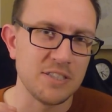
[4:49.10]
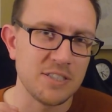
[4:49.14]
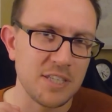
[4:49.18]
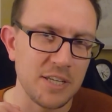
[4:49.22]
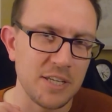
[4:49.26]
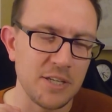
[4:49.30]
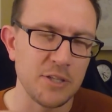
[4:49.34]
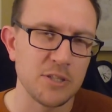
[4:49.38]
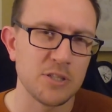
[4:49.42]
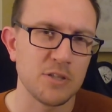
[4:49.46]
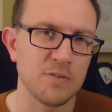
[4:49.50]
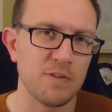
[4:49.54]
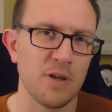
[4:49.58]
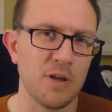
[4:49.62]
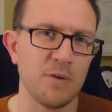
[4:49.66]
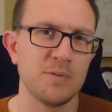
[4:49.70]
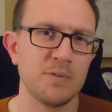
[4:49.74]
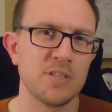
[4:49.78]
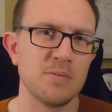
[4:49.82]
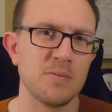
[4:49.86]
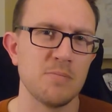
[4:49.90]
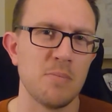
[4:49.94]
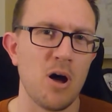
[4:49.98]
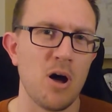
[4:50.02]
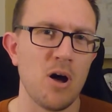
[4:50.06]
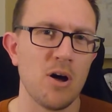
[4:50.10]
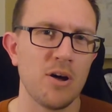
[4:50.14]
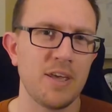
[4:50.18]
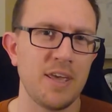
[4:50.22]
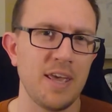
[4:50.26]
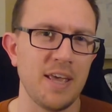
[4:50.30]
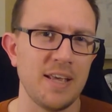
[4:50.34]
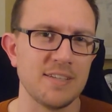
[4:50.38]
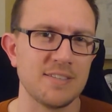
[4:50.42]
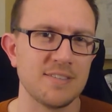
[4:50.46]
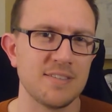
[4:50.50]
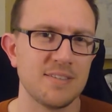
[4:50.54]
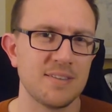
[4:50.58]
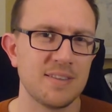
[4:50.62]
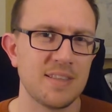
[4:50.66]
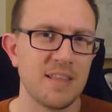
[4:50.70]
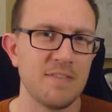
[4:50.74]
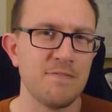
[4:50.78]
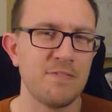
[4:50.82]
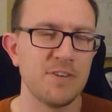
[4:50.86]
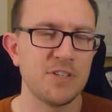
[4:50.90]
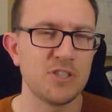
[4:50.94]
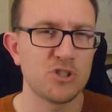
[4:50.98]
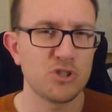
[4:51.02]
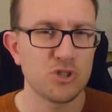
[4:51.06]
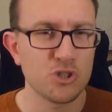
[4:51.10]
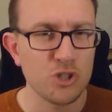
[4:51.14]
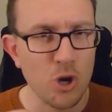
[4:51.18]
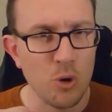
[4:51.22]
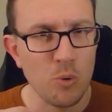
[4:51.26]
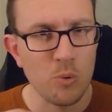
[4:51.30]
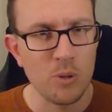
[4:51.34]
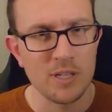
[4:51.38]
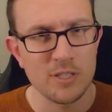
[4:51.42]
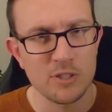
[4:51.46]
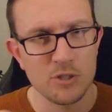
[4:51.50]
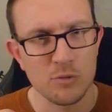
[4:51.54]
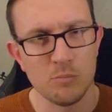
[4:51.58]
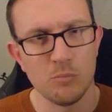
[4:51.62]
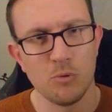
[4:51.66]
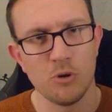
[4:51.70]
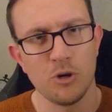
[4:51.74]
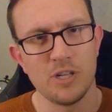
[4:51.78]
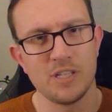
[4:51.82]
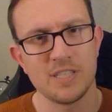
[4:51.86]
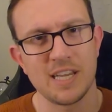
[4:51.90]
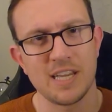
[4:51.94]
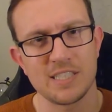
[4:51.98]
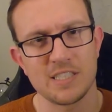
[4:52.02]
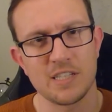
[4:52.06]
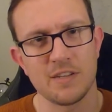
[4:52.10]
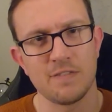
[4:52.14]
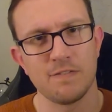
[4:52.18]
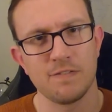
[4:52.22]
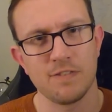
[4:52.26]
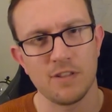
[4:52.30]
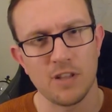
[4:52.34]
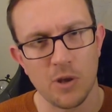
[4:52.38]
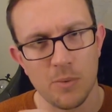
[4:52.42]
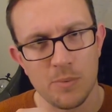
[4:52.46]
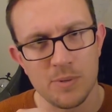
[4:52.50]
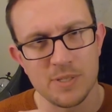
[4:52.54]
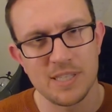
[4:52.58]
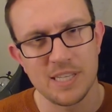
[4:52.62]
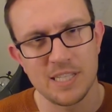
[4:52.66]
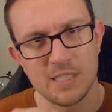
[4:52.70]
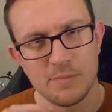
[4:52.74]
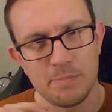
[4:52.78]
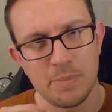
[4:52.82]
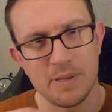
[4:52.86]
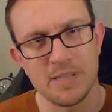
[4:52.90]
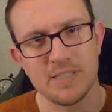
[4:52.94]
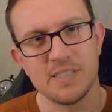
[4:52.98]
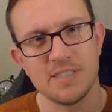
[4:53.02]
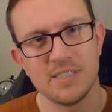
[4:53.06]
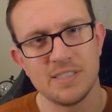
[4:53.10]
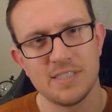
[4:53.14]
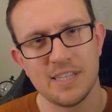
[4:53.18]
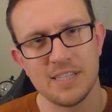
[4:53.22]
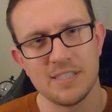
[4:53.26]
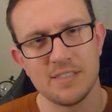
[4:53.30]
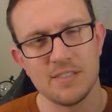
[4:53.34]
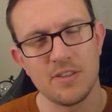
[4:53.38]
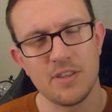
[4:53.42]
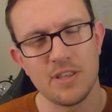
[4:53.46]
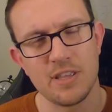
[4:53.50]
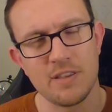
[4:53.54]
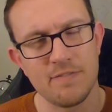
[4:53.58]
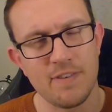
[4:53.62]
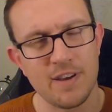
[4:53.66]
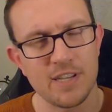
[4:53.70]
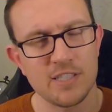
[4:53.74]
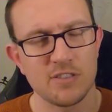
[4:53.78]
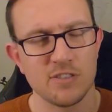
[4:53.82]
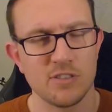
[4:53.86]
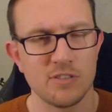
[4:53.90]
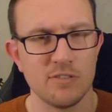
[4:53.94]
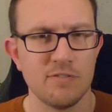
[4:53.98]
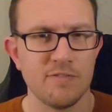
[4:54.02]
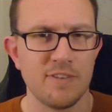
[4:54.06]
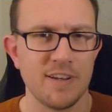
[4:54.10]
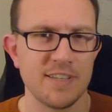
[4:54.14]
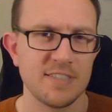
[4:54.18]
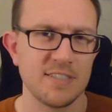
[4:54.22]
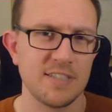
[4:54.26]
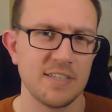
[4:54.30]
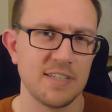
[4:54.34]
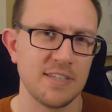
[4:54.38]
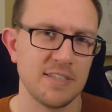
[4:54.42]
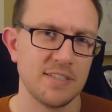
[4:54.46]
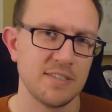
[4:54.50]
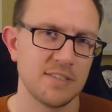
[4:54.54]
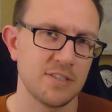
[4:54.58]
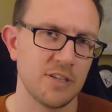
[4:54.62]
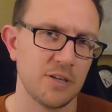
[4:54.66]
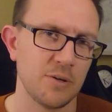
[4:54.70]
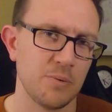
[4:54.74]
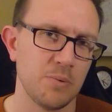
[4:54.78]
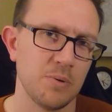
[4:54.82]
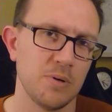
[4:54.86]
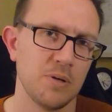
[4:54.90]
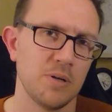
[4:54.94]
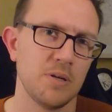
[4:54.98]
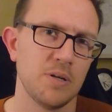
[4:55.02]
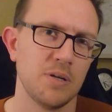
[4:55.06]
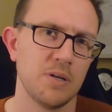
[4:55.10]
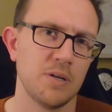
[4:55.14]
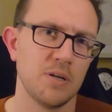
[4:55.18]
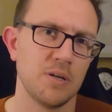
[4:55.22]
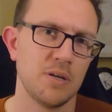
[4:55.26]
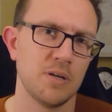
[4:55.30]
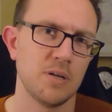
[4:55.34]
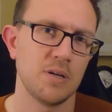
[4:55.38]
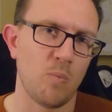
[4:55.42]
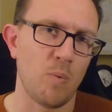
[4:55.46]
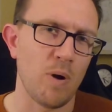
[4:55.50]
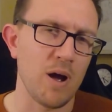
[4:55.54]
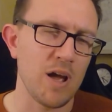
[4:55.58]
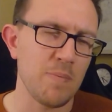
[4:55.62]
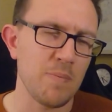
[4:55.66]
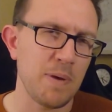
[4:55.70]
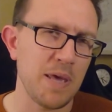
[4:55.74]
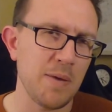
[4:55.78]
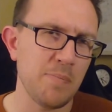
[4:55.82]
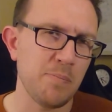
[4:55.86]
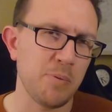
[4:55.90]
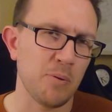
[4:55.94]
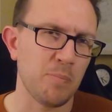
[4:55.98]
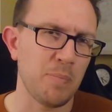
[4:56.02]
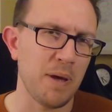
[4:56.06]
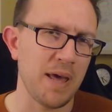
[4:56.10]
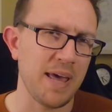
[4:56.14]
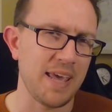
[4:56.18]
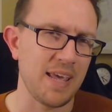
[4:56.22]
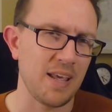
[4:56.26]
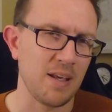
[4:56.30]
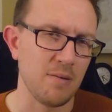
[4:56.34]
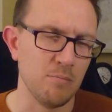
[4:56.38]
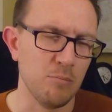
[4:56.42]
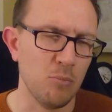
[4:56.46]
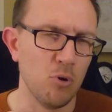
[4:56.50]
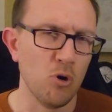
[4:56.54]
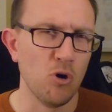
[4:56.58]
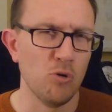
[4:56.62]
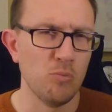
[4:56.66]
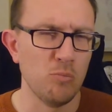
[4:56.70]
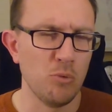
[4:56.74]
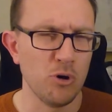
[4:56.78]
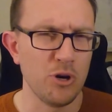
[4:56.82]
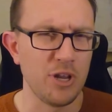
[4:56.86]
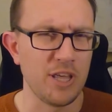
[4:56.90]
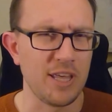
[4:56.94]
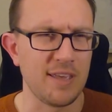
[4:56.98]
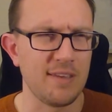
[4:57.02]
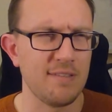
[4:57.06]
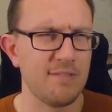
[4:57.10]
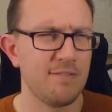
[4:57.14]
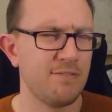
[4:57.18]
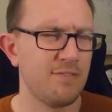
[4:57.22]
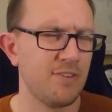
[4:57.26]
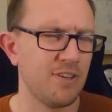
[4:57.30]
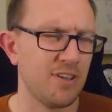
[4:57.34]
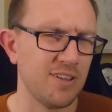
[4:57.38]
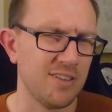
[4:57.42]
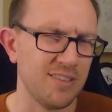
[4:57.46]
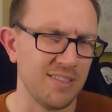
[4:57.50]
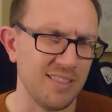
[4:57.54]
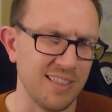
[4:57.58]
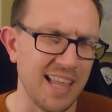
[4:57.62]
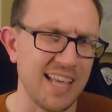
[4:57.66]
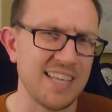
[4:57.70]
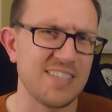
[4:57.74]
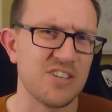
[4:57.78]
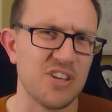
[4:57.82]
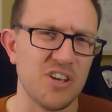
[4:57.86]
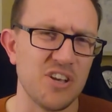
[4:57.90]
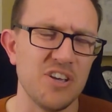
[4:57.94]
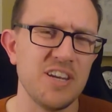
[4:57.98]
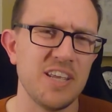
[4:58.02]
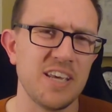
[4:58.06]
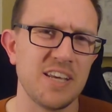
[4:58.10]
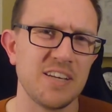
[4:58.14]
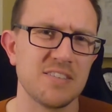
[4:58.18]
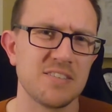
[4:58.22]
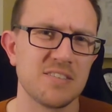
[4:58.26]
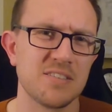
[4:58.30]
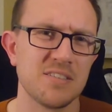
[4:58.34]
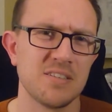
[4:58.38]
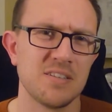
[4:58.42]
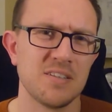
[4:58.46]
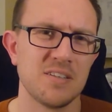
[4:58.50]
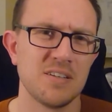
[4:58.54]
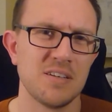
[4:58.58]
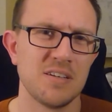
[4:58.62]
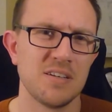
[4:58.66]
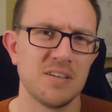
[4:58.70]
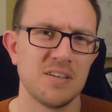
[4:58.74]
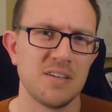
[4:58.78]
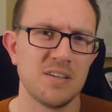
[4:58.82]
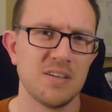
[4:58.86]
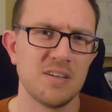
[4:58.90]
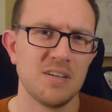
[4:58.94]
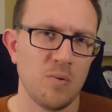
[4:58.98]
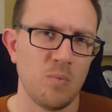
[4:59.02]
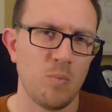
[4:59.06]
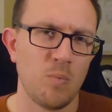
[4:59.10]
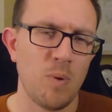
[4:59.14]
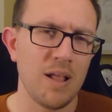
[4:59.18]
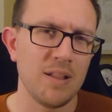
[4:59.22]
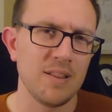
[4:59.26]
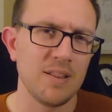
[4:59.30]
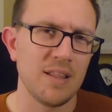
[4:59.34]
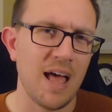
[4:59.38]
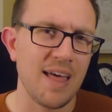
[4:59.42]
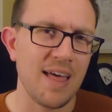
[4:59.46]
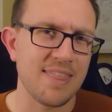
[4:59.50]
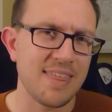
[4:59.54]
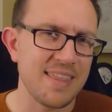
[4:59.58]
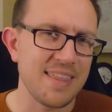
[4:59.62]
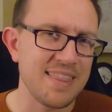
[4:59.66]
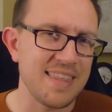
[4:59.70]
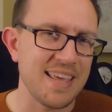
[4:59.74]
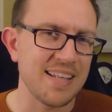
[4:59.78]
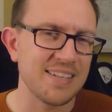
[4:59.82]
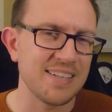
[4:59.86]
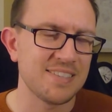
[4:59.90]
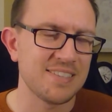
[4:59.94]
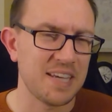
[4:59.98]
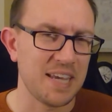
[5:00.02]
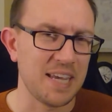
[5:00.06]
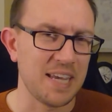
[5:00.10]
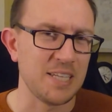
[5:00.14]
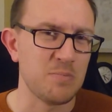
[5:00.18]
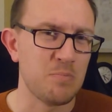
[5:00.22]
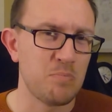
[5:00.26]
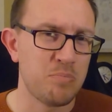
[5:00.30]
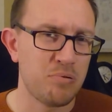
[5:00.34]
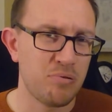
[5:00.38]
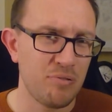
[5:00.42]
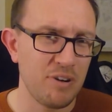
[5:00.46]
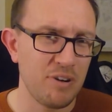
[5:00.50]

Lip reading: continue to flow into the markets, then for so little money to actually flow into these businesses that the investors are investing into? Why are people paying more money for less earnings? Well, I think the answer is